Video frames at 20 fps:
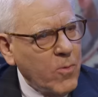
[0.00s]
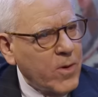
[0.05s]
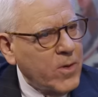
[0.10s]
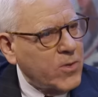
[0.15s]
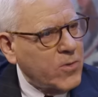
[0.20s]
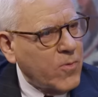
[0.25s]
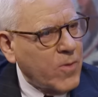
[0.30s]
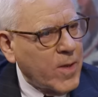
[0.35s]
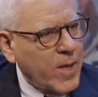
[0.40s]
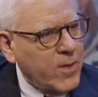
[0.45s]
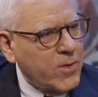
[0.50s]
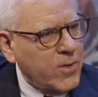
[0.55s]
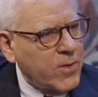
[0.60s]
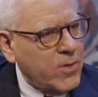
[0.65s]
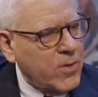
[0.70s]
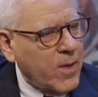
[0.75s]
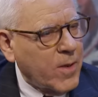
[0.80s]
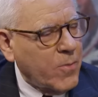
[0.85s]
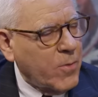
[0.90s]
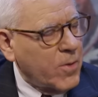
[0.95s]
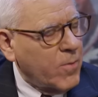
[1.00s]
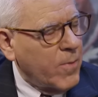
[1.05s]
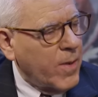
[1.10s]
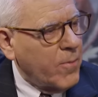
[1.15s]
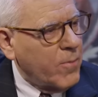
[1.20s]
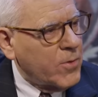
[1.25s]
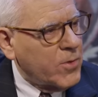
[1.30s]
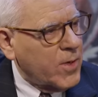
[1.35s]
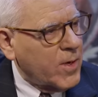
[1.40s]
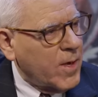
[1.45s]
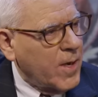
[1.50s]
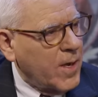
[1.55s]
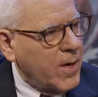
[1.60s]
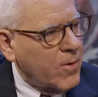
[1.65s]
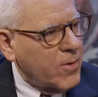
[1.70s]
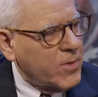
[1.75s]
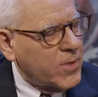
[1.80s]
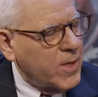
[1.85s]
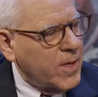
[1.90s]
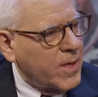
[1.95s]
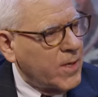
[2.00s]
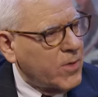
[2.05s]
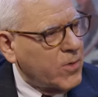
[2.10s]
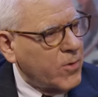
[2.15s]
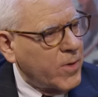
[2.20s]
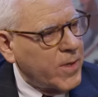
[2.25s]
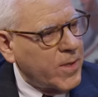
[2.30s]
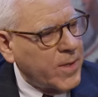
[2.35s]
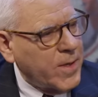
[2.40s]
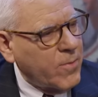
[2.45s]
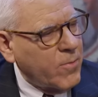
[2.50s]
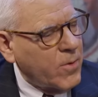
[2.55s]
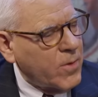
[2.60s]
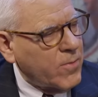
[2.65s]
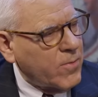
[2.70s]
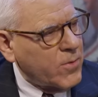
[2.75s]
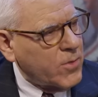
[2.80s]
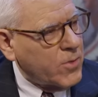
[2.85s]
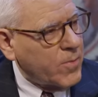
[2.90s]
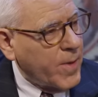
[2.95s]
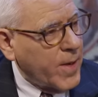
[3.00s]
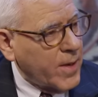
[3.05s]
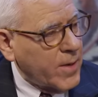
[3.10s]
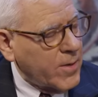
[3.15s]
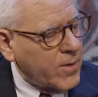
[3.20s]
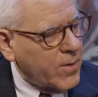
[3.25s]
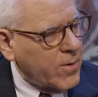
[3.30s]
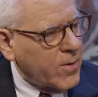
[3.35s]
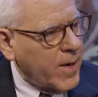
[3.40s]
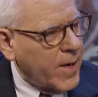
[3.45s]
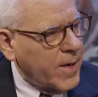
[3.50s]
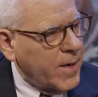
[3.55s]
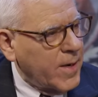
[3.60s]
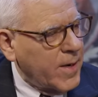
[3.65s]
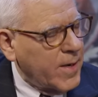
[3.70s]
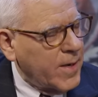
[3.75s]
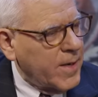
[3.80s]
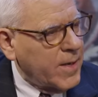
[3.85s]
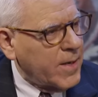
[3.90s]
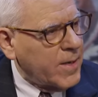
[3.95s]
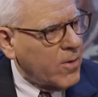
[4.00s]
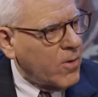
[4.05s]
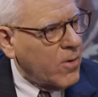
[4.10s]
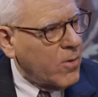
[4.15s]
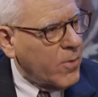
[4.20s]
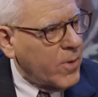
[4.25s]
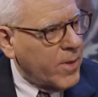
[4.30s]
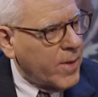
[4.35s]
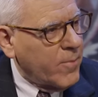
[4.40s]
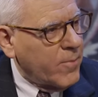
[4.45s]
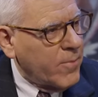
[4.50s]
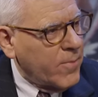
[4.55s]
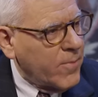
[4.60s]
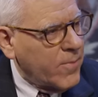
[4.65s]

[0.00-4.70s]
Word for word: were his relations like with members of Congress? Did he treat them with respect, or how did he deal along with them?